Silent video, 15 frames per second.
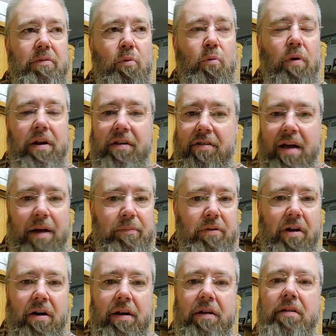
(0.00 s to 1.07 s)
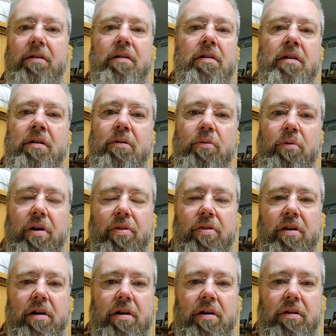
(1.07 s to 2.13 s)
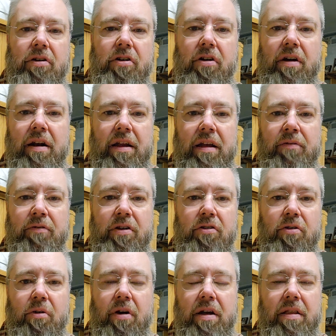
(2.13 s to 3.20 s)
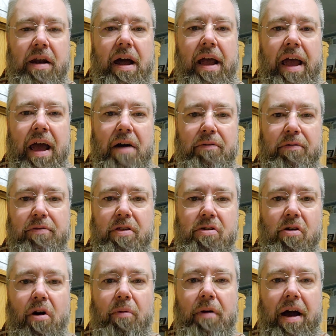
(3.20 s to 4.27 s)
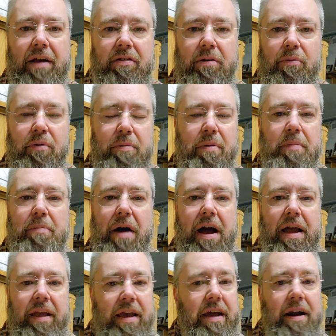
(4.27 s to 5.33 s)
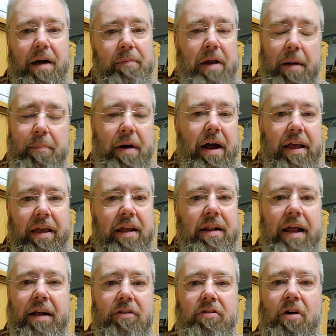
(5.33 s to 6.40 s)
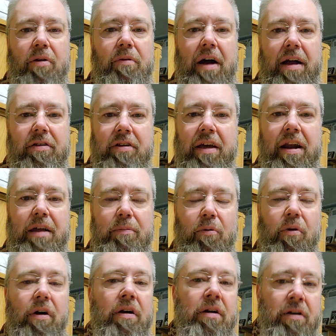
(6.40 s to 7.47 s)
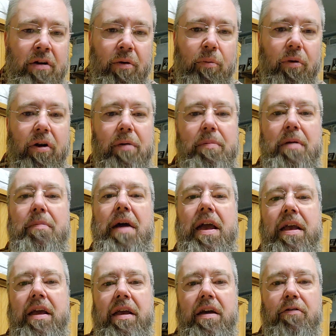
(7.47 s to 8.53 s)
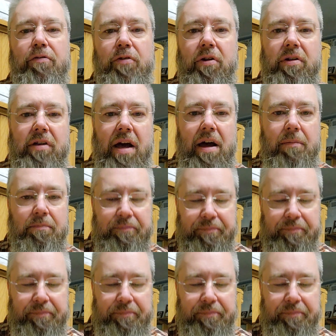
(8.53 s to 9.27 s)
once I'm done with the current inventory that I have of the salt rising we've been buying in, I'm not buying in that salt rising anymore. We're going to be making it full time.